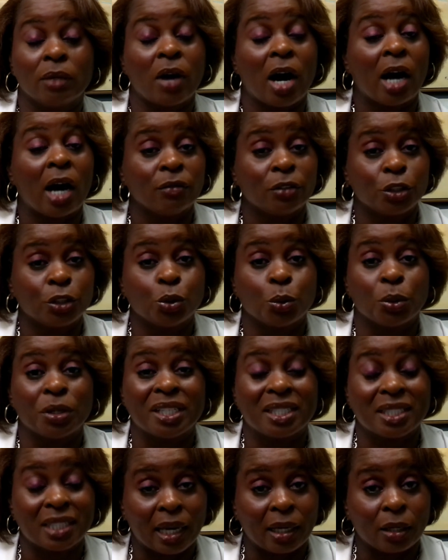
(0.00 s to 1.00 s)
of
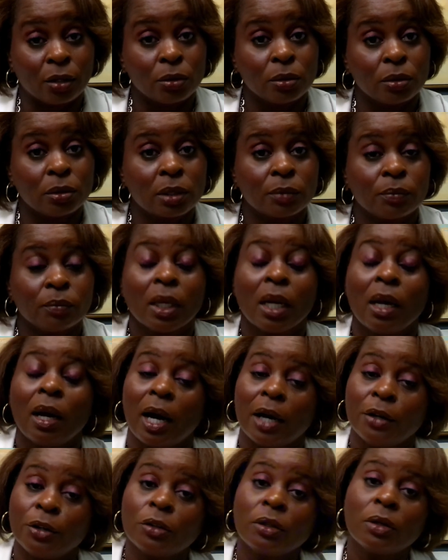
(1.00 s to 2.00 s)
ovulatory cycles.
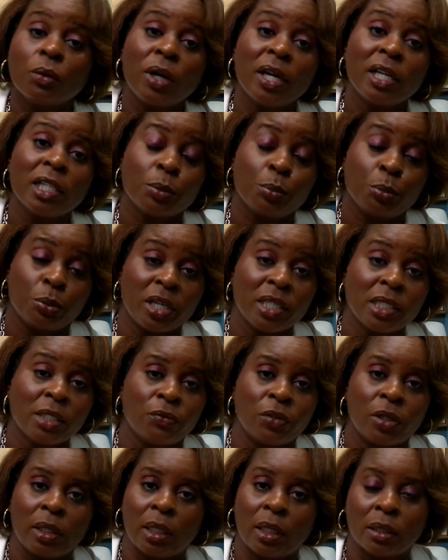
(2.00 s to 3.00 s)
Another way is
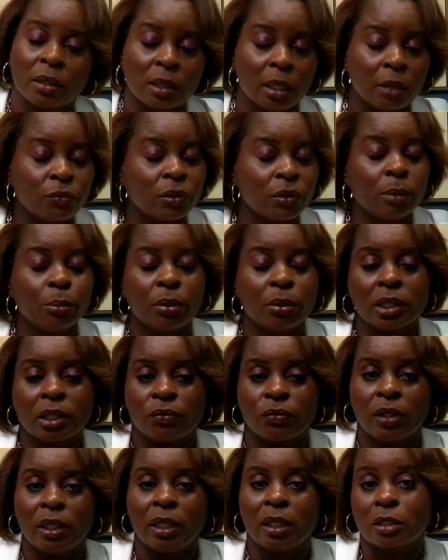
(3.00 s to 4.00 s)
breastfeeding. Definitely
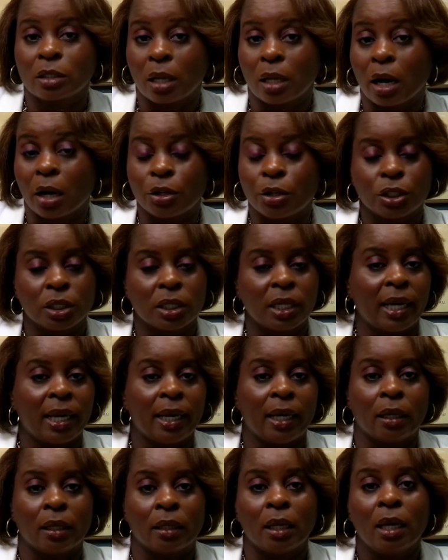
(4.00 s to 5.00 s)
breastfeeding as long as you
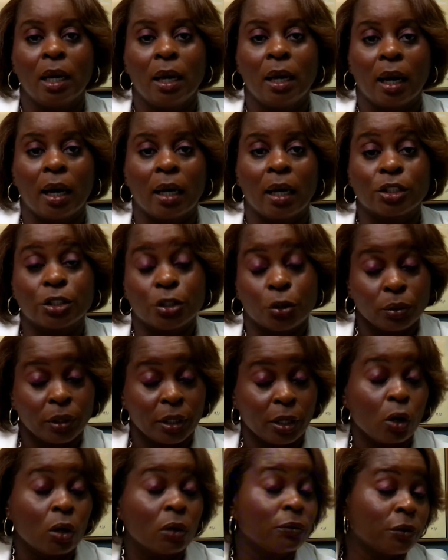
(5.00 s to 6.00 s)
can, uh,
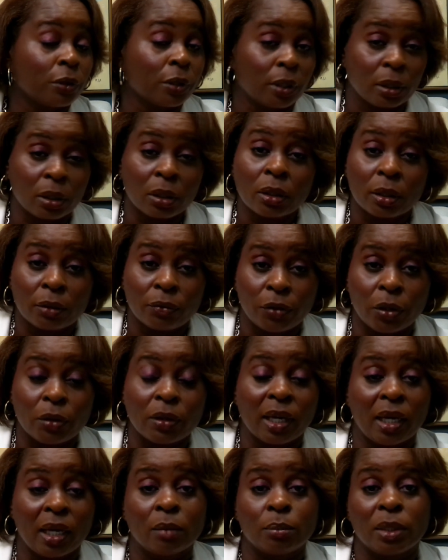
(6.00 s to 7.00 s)
certainly over a year if
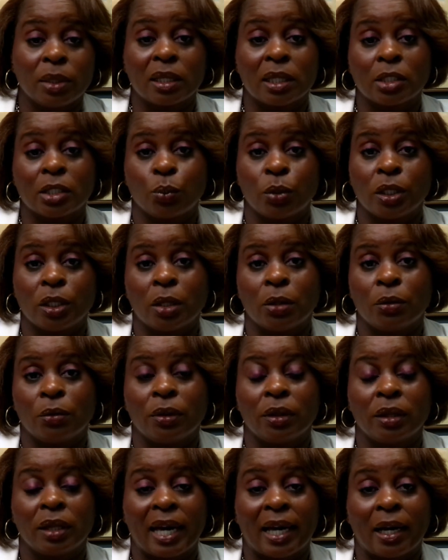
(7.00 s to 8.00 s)
you can, because we
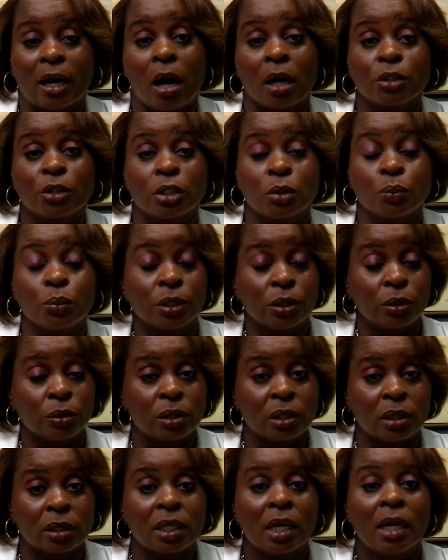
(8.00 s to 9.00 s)
know that also
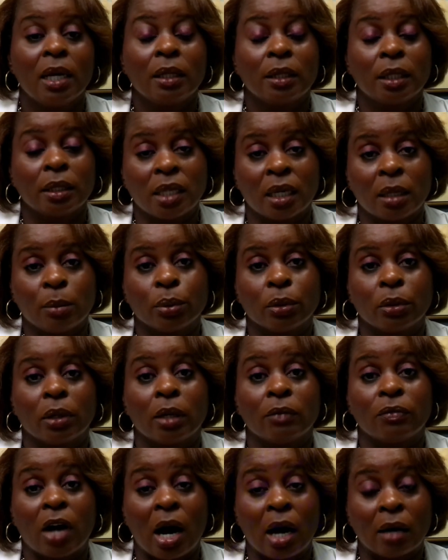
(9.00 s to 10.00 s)
reduces the
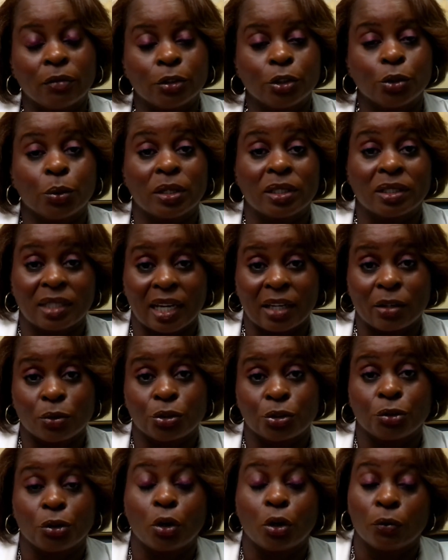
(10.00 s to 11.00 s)
number of ovulatory
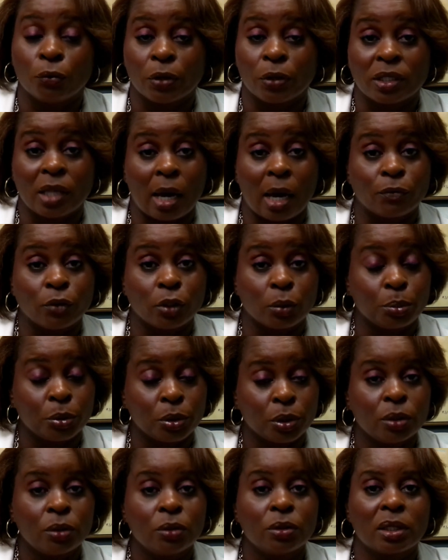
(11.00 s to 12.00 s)
cycles your ovaries have to
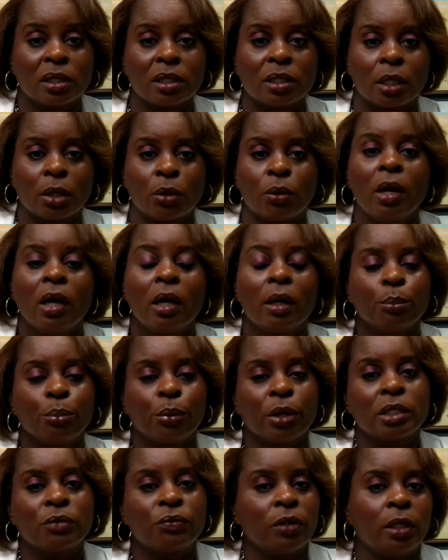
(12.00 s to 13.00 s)
produce. And so,
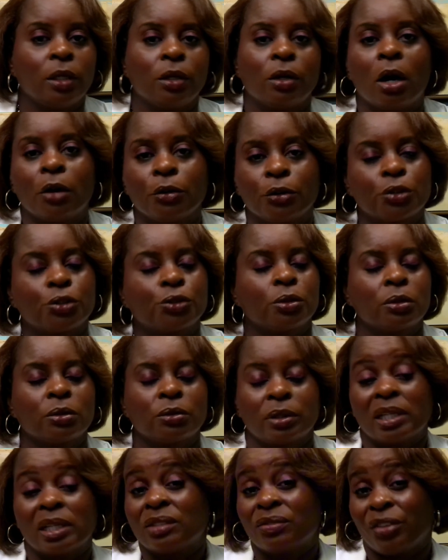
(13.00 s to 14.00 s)
breastfeeding all your
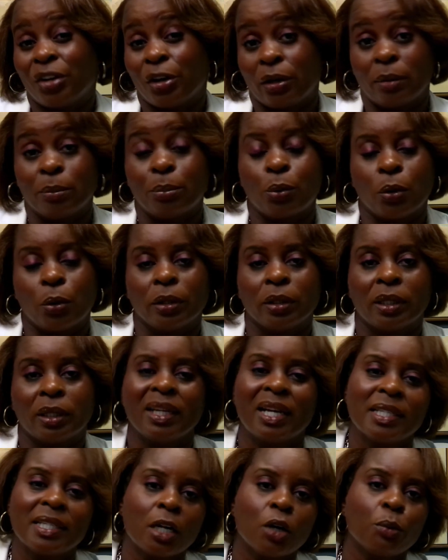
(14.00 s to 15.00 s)
children is very important.
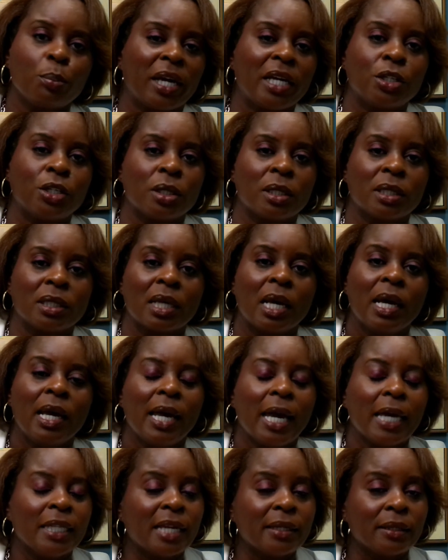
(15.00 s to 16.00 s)
And I tell patients
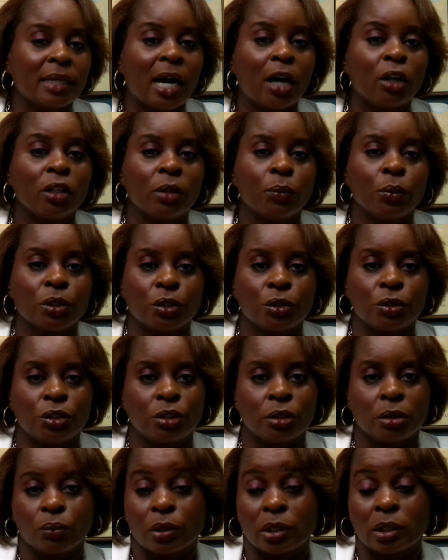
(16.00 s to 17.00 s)
it not only
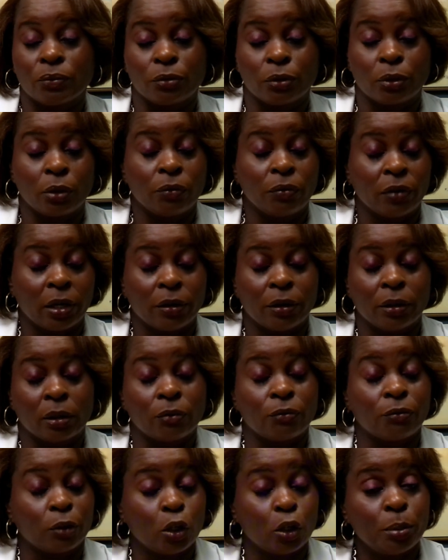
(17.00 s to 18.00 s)
reduces your risk for
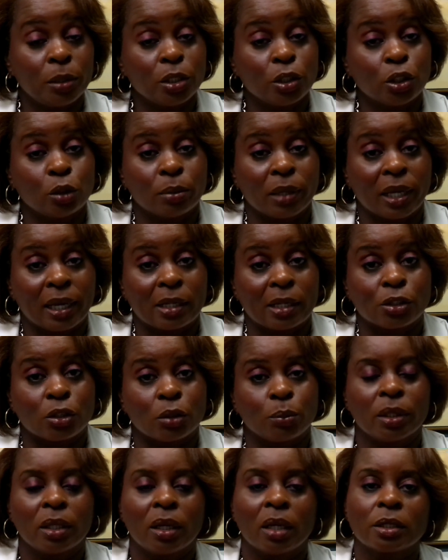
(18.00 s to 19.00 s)
ovarian or fallopian tube
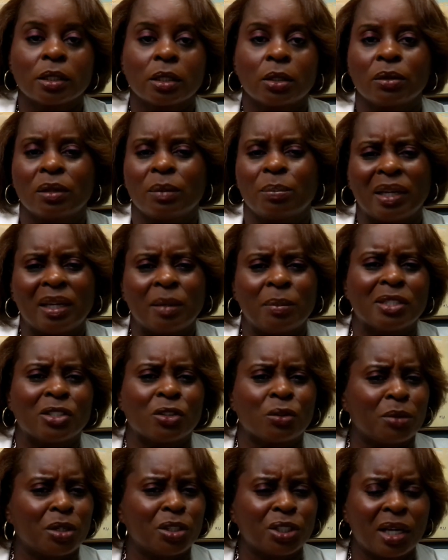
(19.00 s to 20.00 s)
cancer, but also the
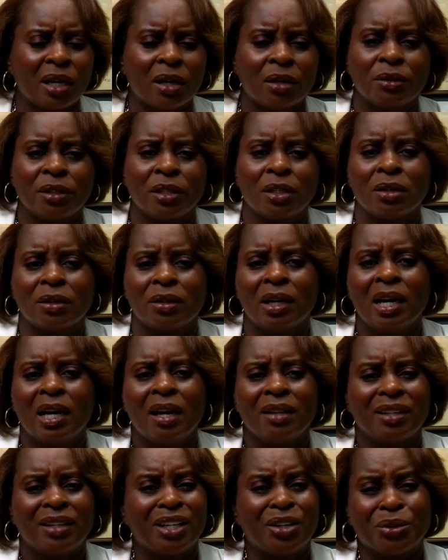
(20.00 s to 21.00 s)
babies are much healthier,
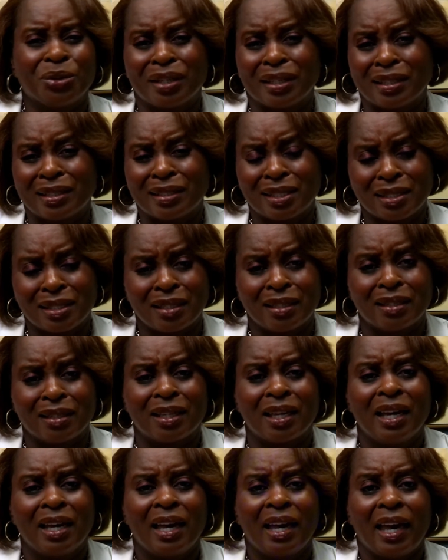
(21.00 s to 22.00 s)
they don't get as
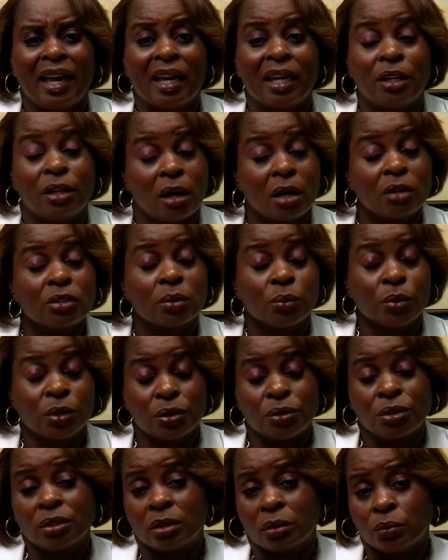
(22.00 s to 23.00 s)
sick and it also
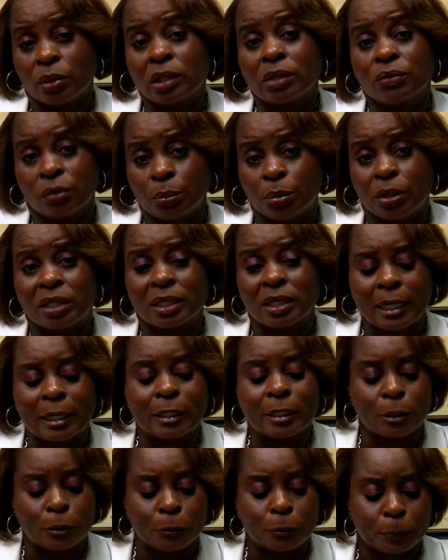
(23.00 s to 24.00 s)
reduces your risk for breast
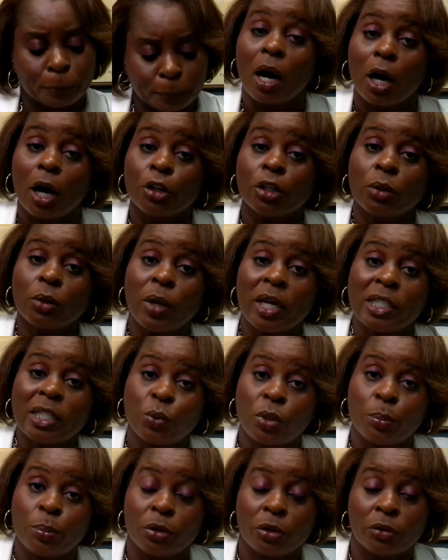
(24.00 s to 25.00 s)
cancer. Other
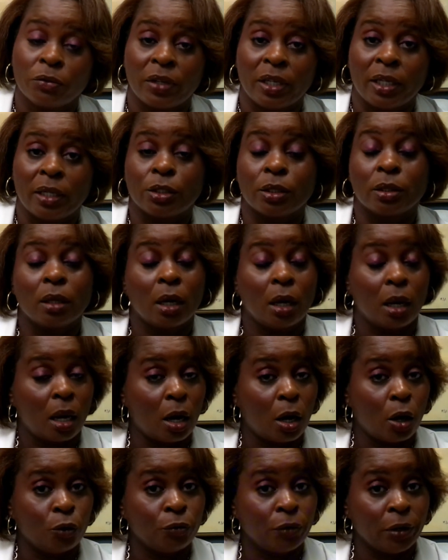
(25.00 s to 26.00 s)
ways we prevent
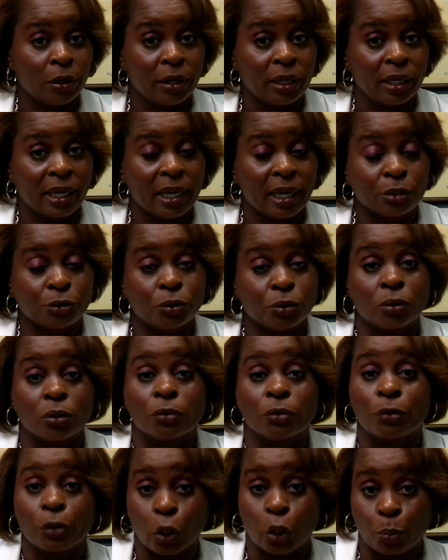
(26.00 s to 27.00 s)
ovarian cancers
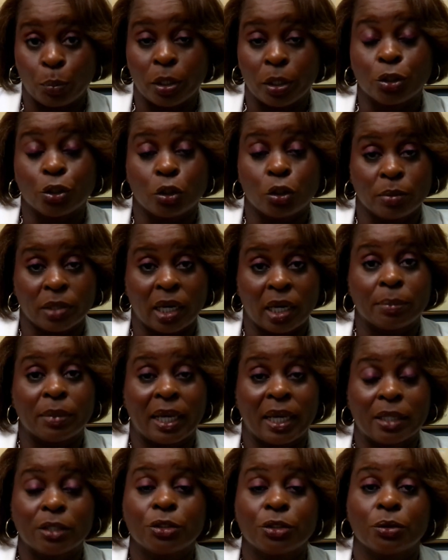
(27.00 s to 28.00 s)
or fallopian tube type
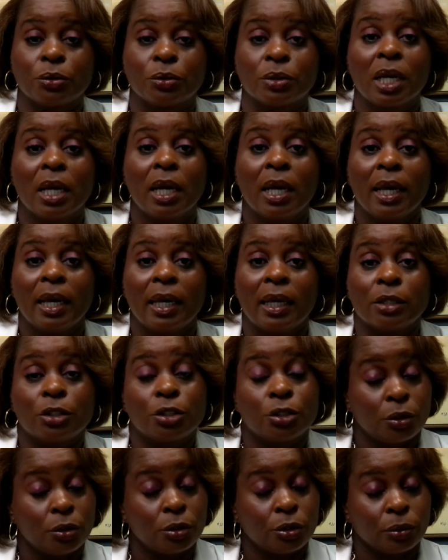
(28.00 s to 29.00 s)
cancers
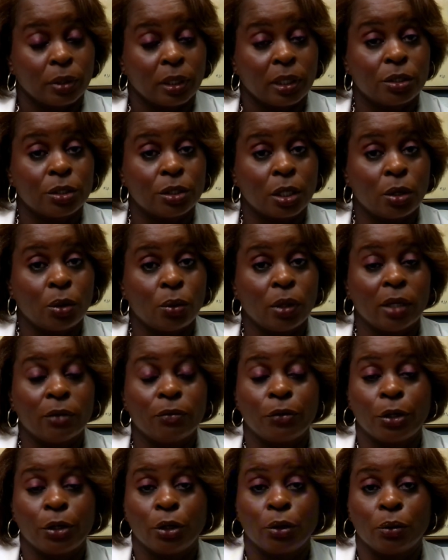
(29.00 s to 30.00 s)
is surgery. So
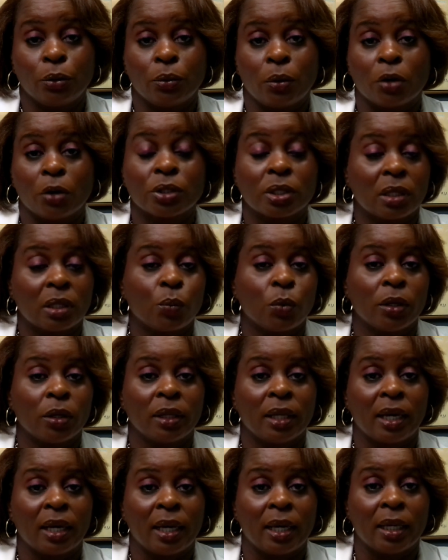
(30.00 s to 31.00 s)
if you are
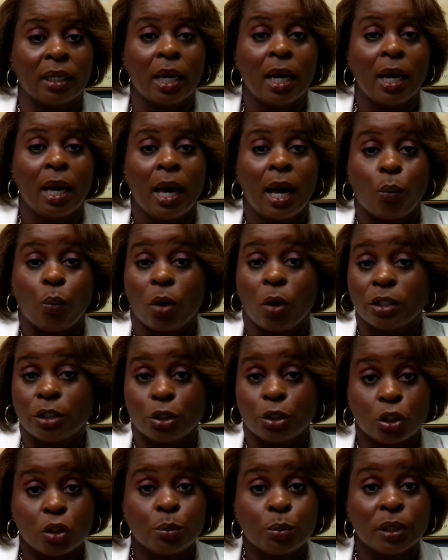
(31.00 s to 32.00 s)
someone that
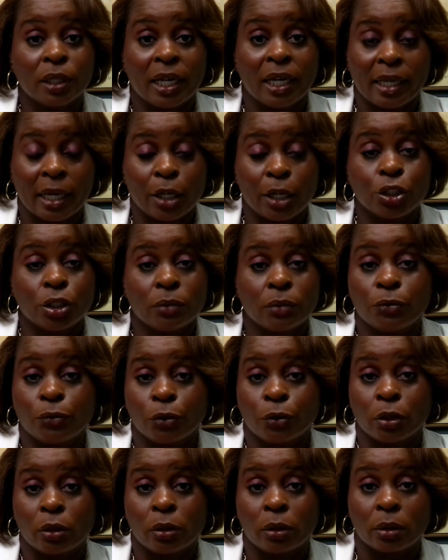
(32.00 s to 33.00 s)
wants a tubal ligation
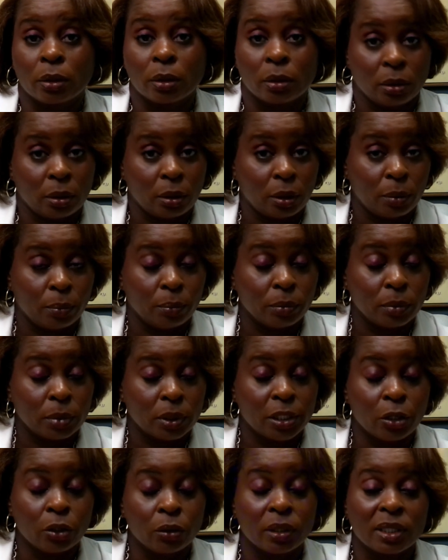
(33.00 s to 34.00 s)
for
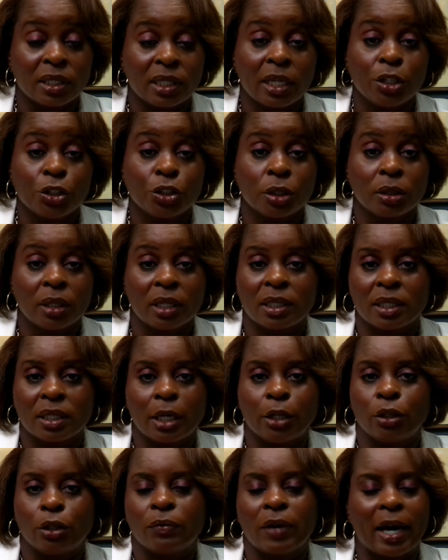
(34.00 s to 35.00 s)
sterilization, let's
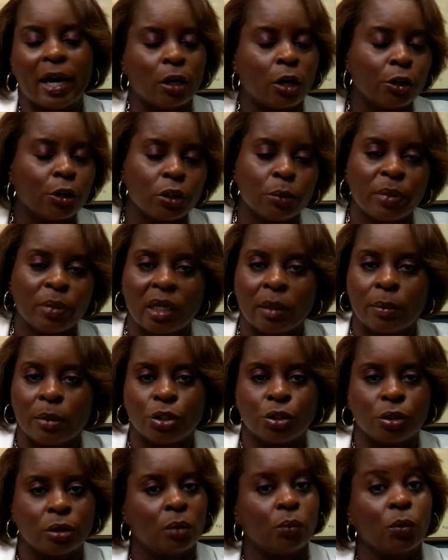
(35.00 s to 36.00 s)
say you've had all your
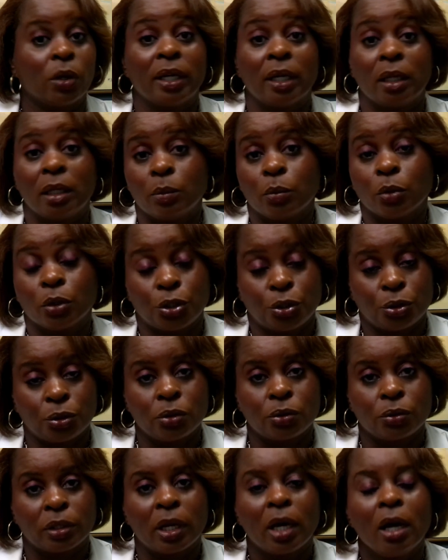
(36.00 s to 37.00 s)
babies, you don't want any more
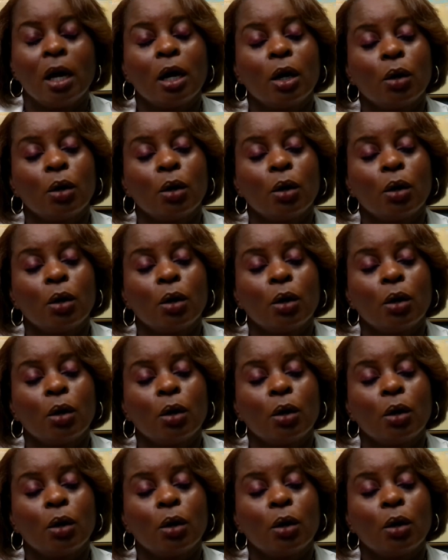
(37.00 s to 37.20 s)
children.